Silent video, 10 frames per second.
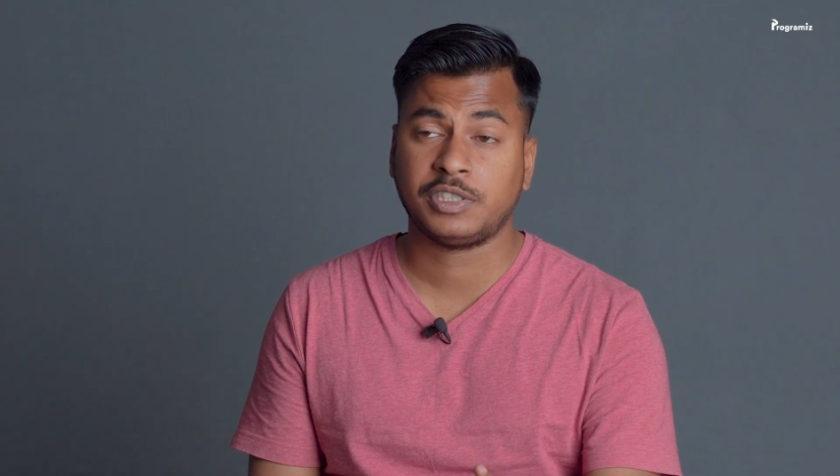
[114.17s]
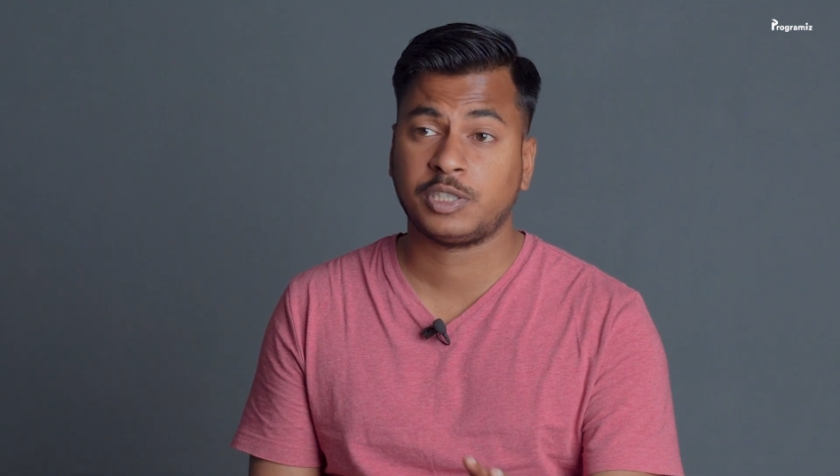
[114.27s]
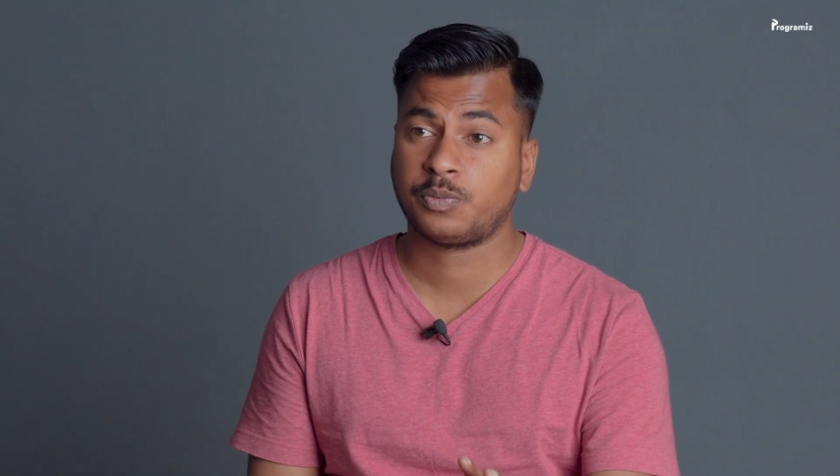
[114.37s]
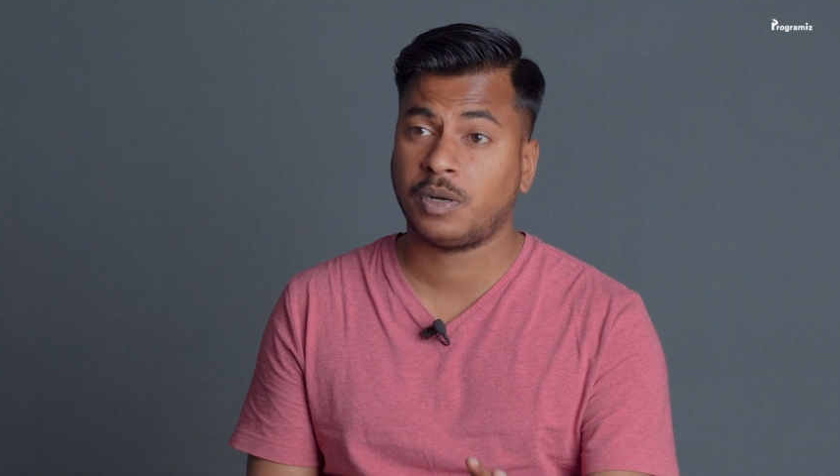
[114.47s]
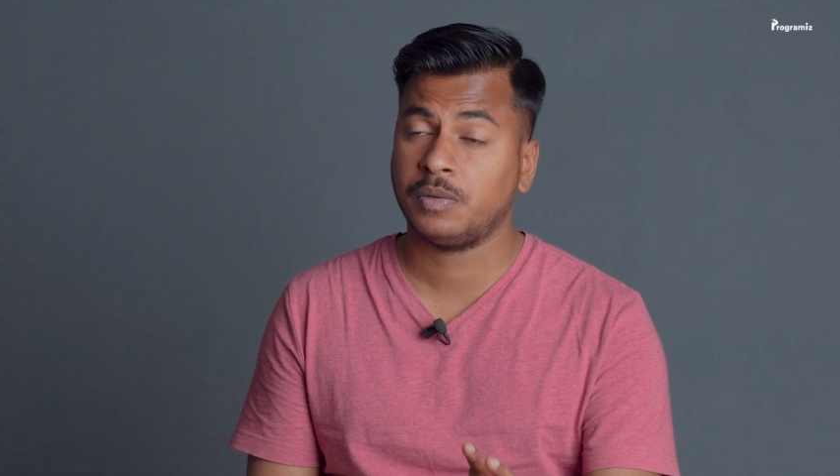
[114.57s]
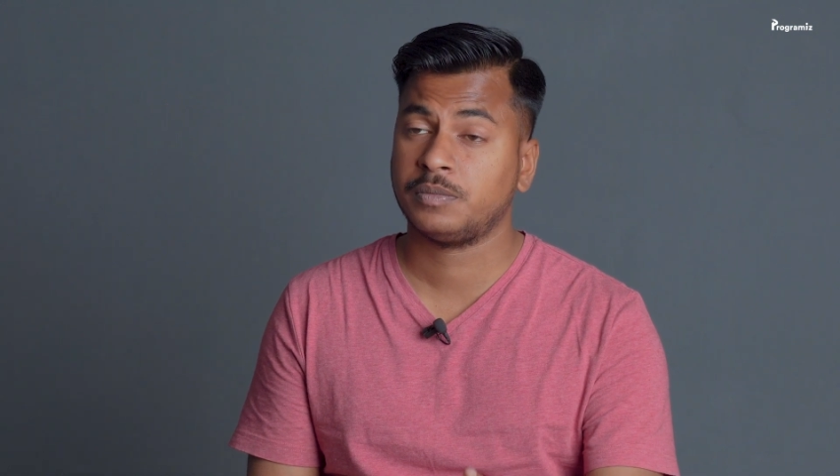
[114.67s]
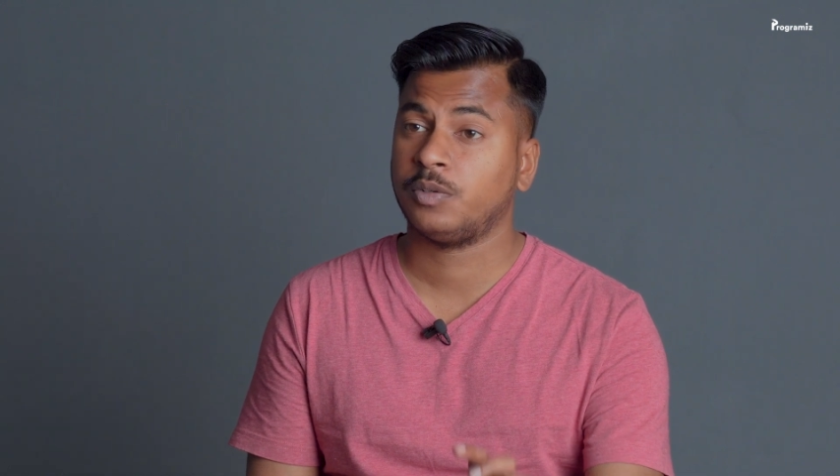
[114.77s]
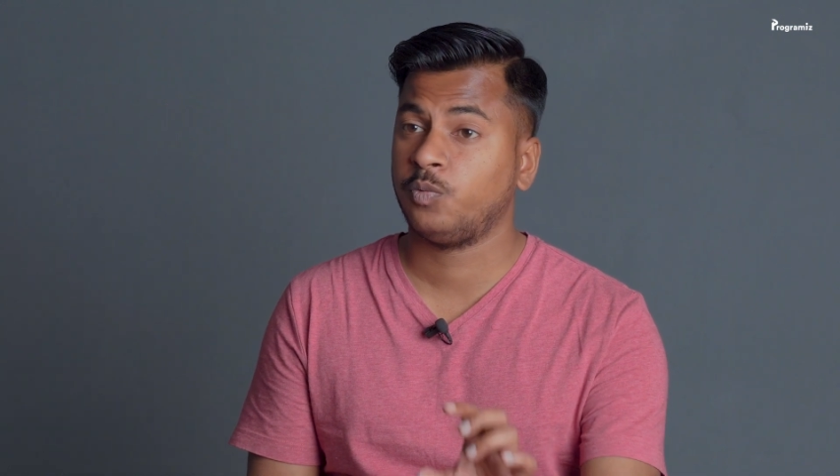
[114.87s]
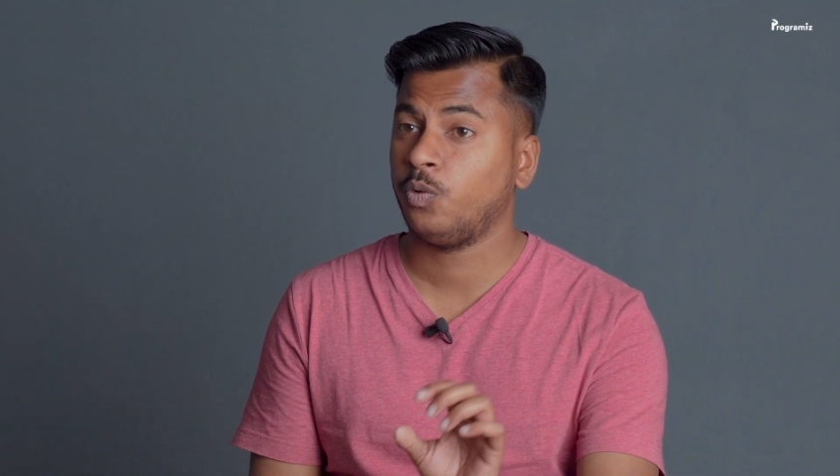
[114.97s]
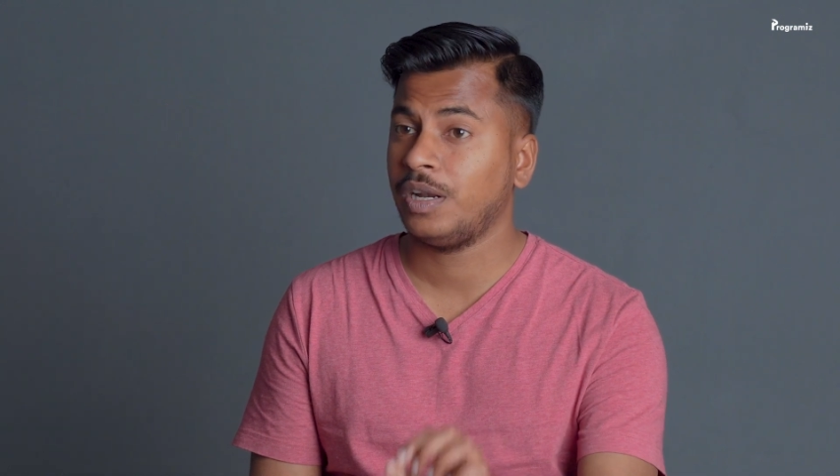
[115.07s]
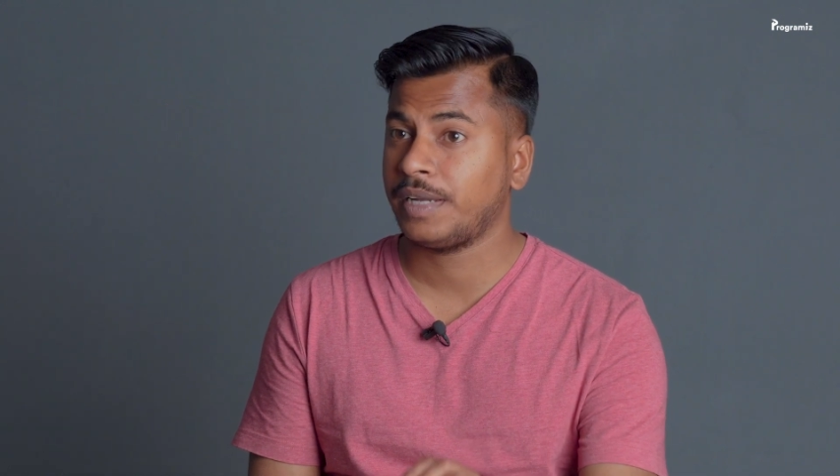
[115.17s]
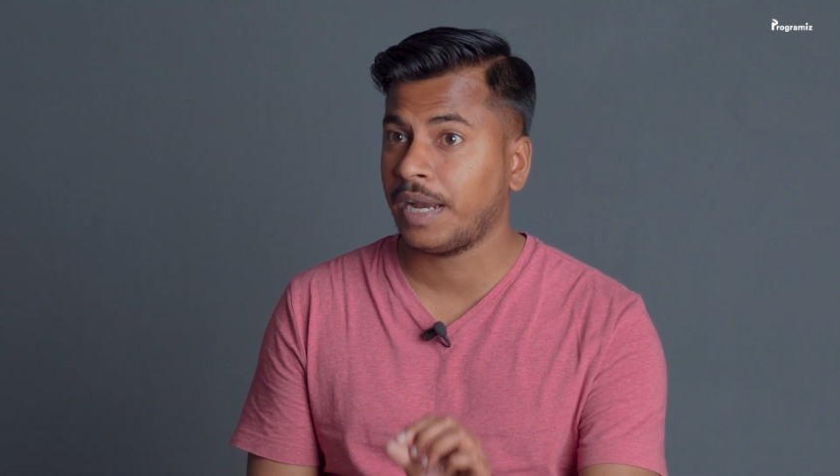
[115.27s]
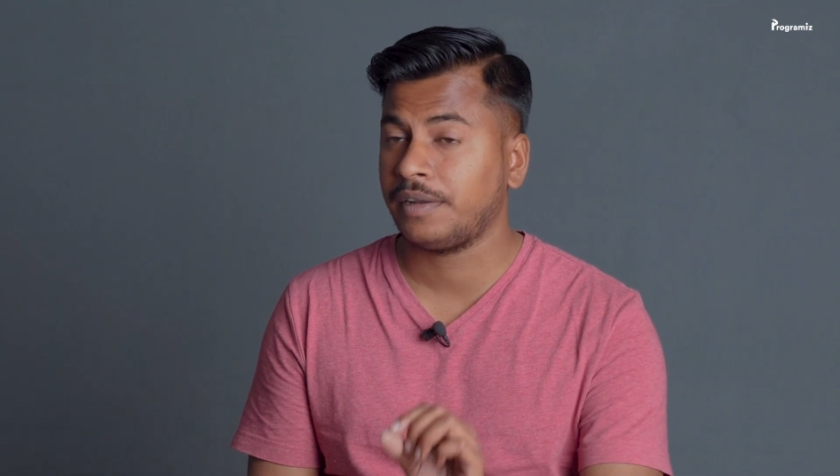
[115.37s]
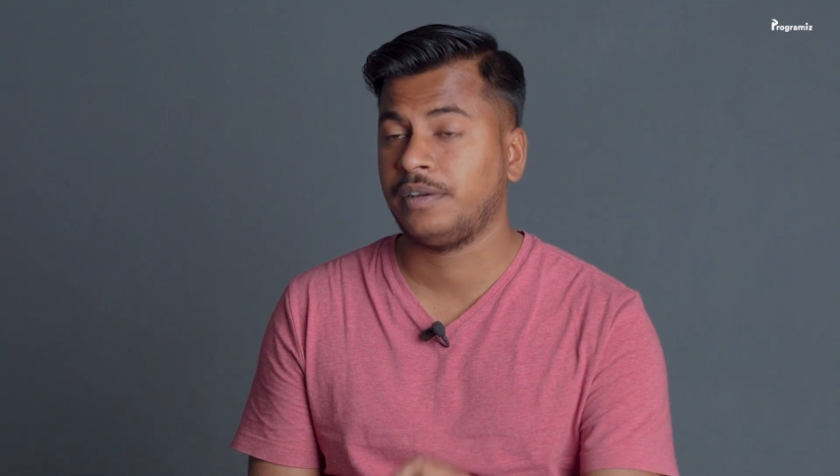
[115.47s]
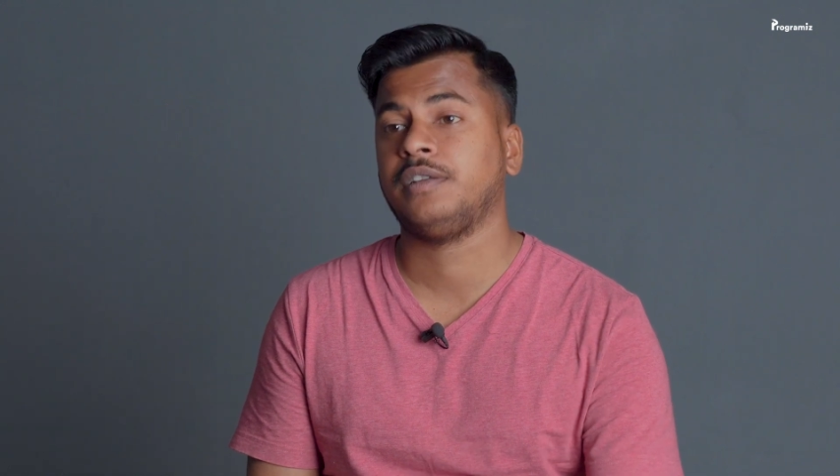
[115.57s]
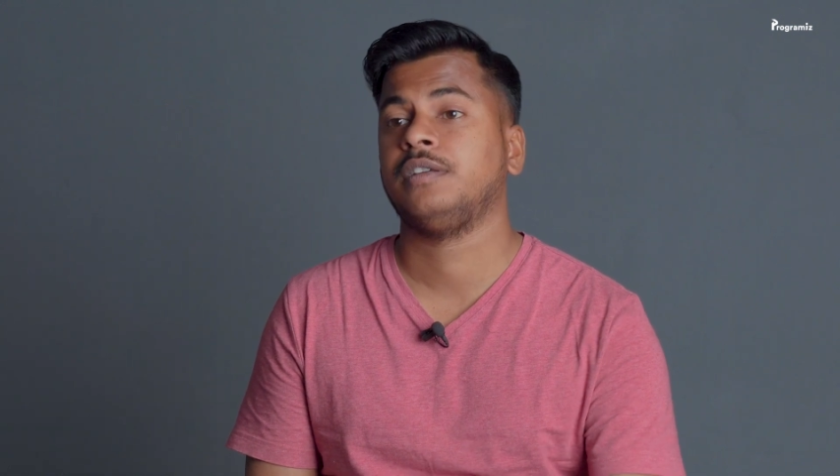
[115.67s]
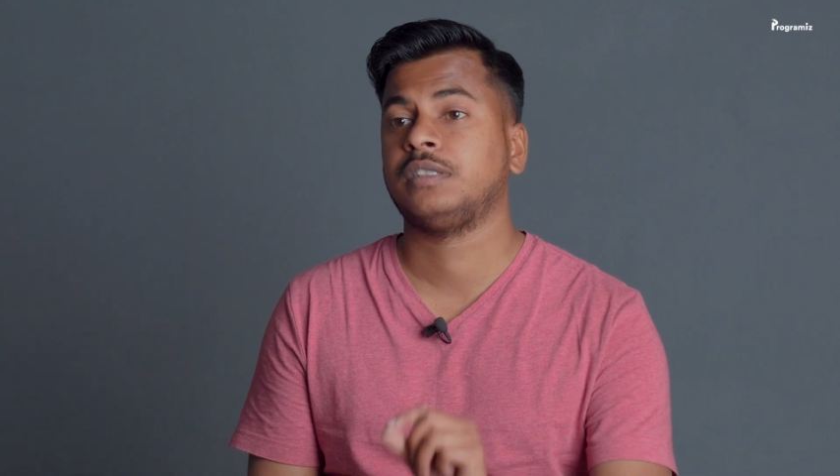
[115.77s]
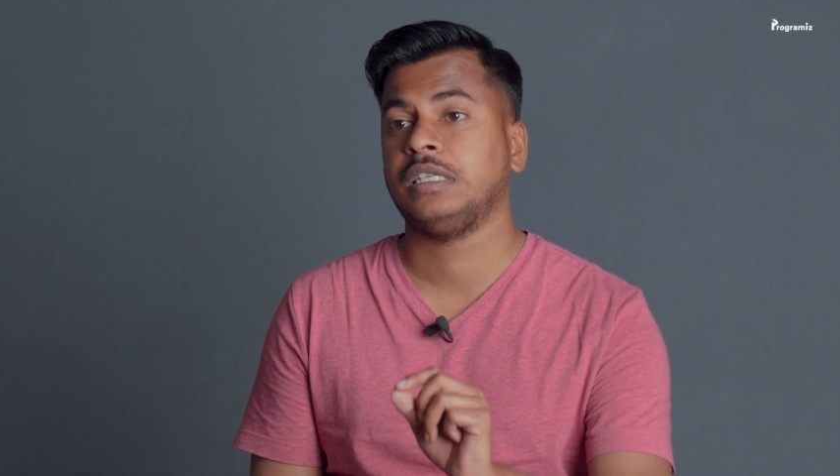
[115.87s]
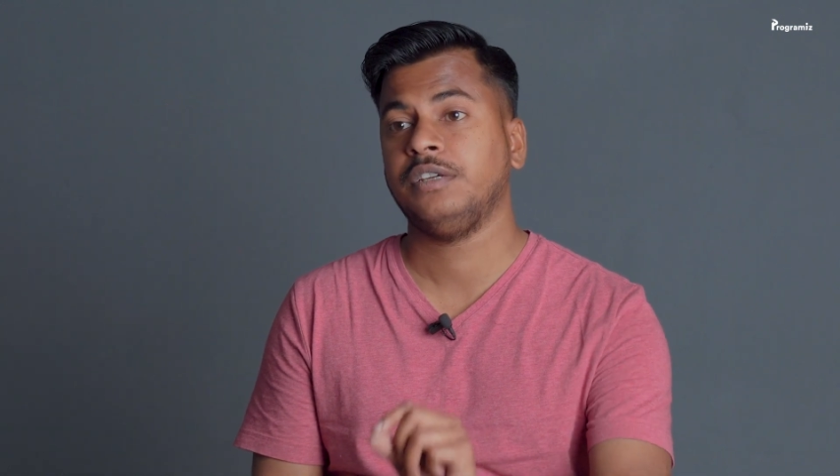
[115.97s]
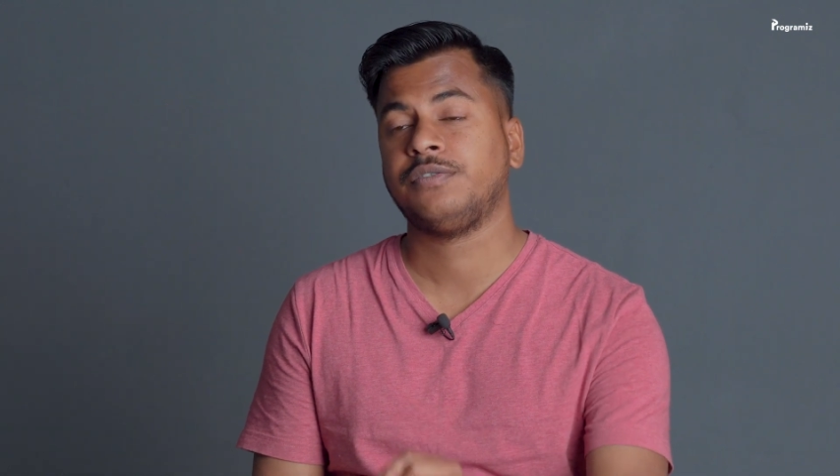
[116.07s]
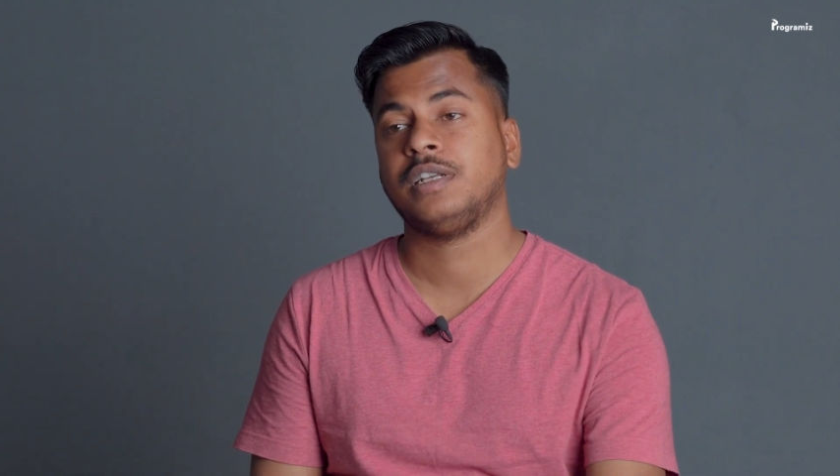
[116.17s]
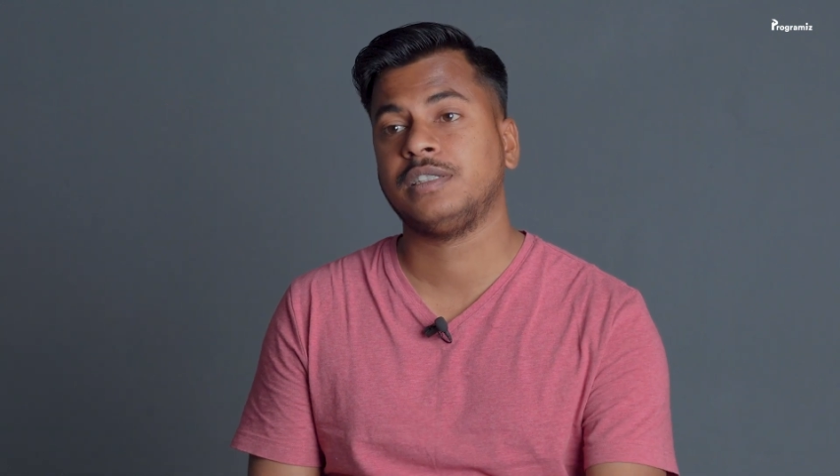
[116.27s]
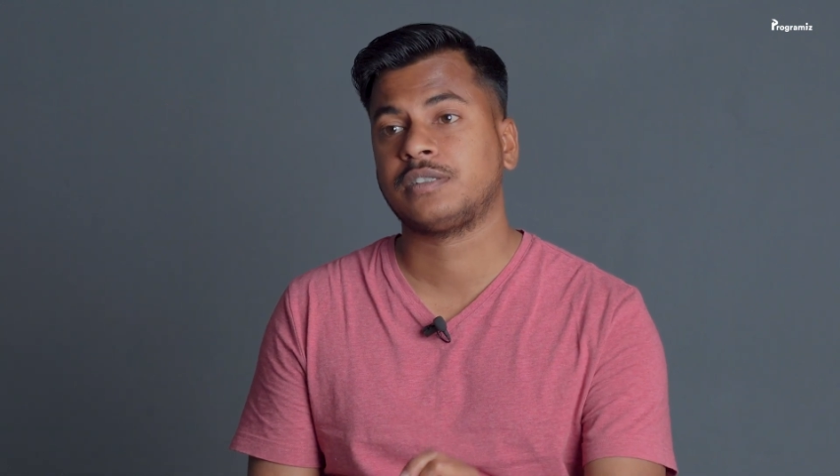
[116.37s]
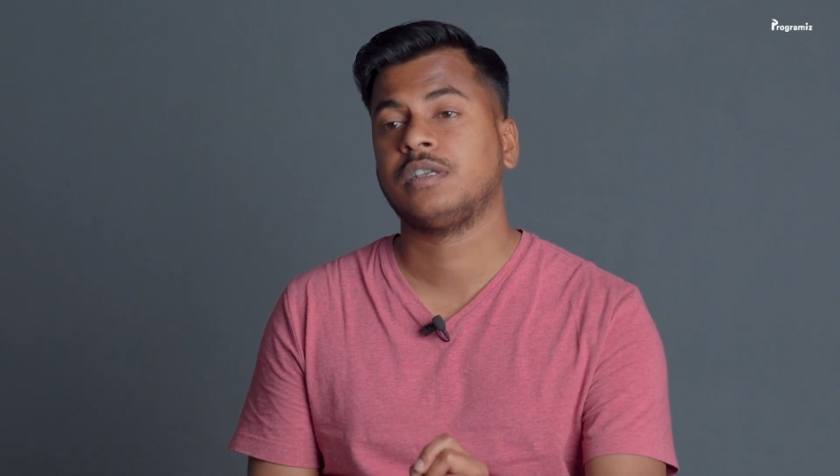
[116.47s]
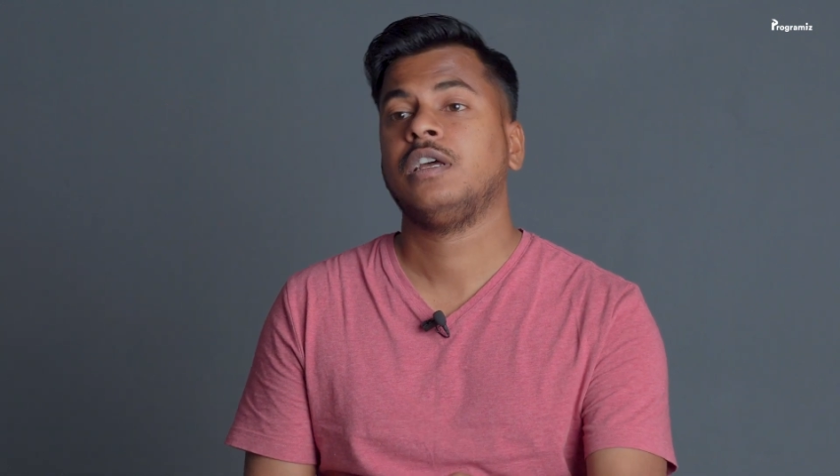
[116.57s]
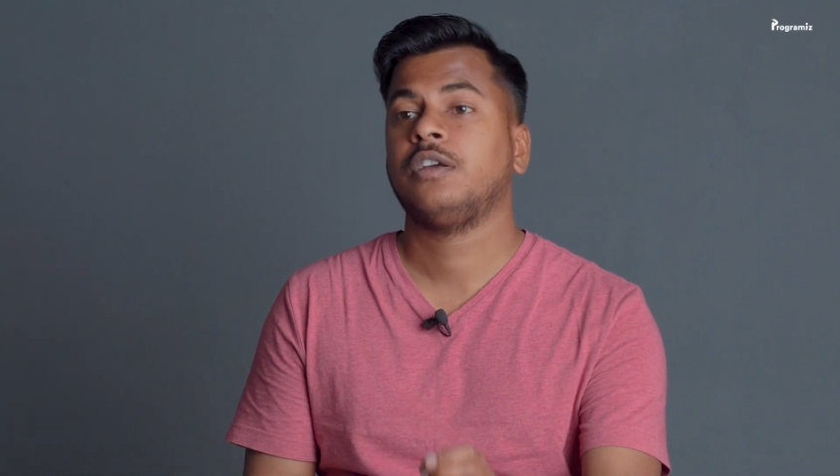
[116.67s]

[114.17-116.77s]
six problems of one category say if else